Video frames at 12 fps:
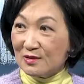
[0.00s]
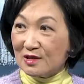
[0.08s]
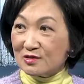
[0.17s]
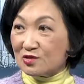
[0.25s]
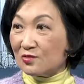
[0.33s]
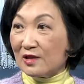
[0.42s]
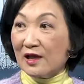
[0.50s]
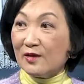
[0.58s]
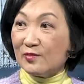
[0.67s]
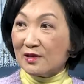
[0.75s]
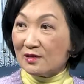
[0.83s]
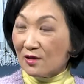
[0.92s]
So there
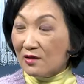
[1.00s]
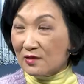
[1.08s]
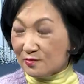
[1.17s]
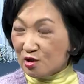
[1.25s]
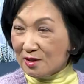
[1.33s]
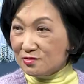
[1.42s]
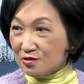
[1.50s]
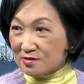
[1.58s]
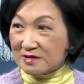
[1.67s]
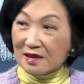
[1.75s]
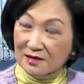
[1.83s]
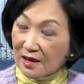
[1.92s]
have been a lot of
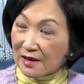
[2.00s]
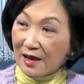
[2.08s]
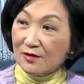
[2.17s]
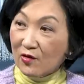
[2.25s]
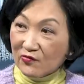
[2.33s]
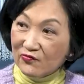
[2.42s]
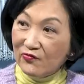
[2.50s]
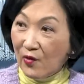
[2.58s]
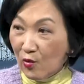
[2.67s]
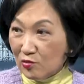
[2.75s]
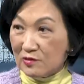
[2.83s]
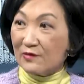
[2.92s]
changes, and they cannot
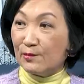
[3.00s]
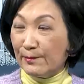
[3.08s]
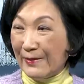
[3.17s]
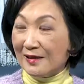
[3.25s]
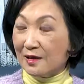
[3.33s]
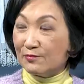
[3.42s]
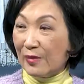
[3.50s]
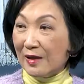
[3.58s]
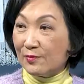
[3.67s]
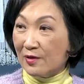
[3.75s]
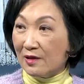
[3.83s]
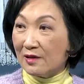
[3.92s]
fold the ballot
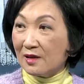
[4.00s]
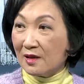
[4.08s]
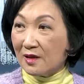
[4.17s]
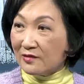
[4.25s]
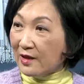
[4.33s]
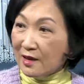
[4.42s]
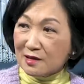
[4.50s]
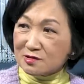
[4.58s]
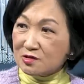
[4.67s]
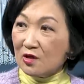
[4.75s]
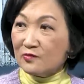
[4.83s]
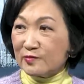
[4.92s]
paper. There
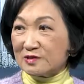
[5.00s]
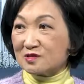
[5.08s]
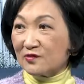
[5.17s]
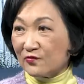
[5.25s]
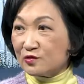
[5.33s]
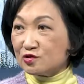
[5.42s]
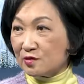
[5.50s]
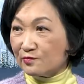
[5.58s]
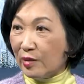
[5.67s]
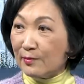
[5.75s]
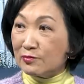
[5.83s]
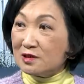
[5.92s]
has not been sufficient
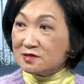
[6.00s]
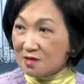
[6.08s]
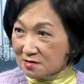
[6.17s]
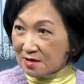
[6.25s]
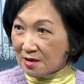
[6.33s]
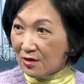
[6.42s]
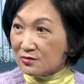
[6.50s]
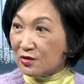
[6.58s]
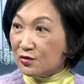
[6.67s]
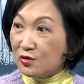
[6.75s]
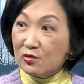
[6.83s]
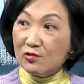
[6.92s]
publicity on the
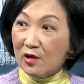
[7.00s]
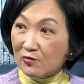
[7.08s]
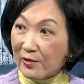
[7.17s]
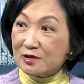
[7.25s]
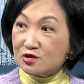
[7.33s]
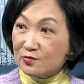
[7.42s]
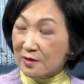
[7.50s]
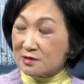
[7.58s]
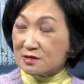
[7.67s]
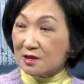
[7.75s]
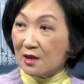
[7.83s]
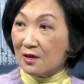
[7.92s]
new
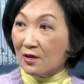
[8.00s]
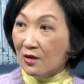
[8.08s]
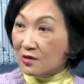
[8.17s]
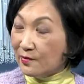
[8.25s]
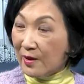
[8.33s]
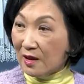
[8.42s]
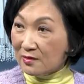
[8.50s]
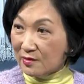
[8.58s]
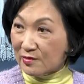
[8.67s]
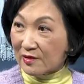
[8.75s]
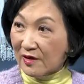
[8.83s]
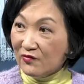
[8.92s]
arrangements on the part of
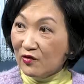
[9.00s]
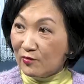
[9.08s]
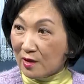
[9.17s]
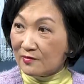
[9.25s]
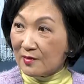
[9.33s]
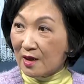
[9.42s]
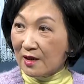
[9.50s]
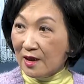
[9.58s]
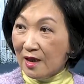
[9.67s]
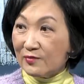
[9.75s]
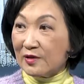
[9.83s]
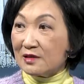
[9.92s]
the government.
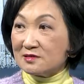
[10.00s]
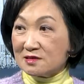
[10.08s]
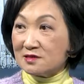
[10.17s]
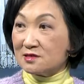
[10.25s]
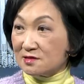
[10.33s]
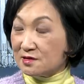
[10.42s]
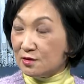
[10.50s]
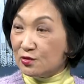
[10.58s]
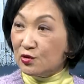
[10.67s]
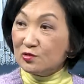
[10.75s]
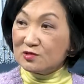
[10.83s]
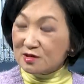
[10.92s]
And because it is a
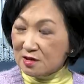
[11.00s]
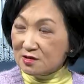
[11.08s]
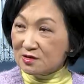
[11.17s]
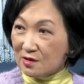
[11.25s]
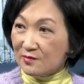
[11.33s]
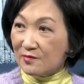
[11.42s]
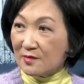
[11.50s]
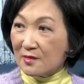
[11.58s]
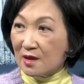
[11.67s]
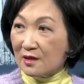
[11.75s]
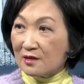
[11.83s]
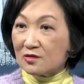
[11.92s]
new system,
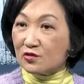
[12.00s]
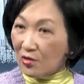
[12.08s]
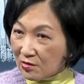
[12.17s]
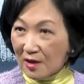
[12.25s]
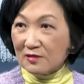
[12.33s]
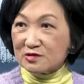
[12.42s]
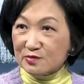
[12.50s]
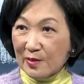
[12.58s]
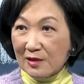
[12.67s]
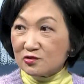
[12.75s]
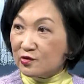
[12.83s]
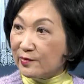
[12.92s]
the turnout is
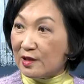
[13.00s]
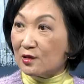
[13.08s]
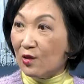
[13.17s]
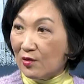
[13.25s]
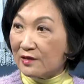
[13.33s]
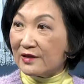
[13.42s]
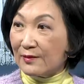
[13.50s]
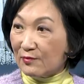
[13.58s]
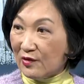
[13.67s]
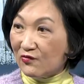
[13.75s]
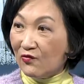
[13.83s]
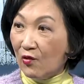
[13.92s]
bound to be lower than
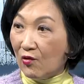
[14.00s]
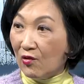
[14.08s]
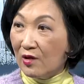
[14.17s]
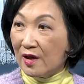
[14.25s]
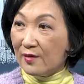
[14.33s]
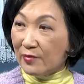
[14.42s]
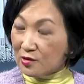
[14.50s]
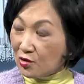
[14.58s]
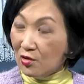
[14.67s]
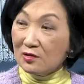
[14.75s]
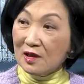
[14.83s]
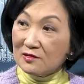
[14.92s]
before. But
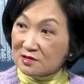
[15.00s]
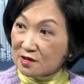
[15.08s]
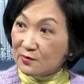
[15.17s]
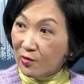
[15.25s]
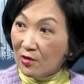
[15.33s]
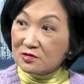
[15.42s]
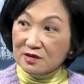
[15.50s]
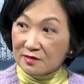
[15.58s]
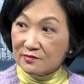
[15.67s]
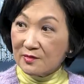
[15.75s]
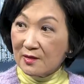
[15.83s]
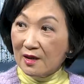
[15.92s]
turnout is important.
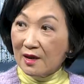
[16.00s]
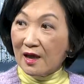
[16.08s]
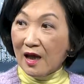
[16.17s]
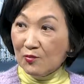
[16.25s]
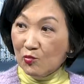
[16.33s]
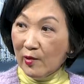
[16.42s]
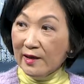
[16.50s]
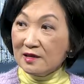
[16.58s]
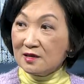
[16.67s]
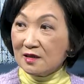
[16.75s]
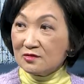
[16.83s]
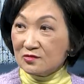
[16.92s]
I'm
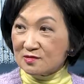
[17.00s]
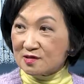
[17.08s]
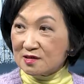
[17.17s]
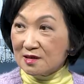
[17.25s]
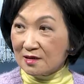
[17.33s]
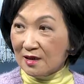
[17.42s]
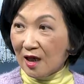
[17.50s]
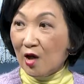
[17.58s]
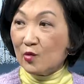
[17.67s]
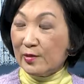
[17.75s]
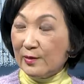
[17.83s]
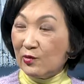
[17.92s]
waiting to see
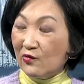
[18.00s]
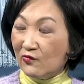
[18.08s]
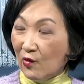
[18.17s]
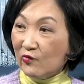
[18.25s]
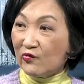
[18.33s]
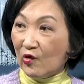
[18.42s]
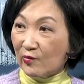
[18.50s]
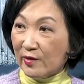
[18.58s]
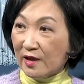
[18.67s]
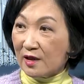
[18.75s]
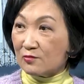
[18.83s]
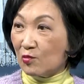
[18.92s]
how people vote for
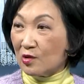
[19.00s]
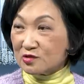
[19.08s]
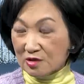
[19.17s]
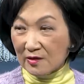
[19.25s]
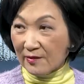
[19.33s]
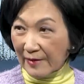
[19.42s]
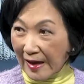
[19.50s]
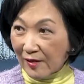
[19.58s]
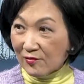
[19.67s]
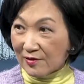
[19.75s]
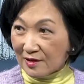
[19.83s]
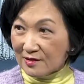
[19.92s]
me, in what sort of
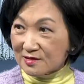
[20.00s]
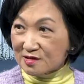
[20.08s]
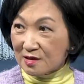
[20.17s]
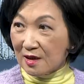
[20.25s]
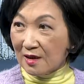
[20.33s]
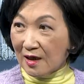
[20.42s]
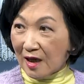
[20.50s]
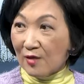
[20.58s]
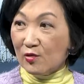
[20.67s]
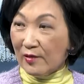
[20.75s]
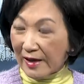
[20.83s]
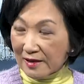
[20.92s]
areas. I
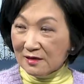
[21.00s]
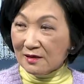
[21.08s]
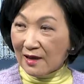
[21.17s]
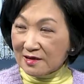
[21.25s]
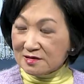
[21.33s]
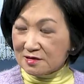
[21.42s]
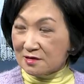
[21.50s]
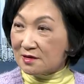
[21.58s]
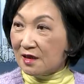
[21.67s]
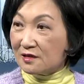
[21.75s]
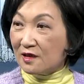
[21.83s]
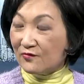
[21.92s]
will analyze the
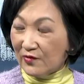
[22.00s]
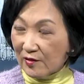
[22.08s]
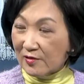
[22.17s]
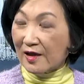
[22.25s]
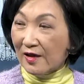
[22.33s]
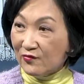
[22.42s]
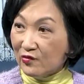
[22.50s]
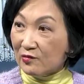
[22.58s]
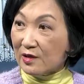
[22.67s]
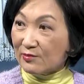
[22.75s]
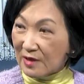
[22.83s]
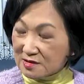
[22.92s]
data very
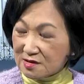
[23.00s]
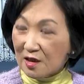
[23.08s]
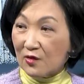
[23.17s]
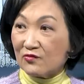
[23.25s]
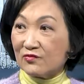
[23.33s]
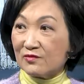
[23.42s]
carefully myself.